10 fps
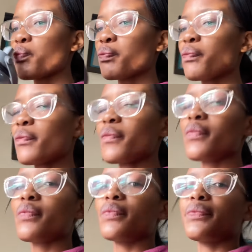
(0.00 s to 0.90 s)
thought would be
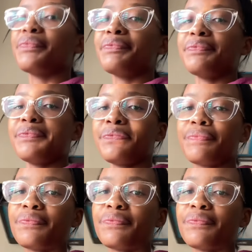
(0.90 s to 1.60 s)
for anyone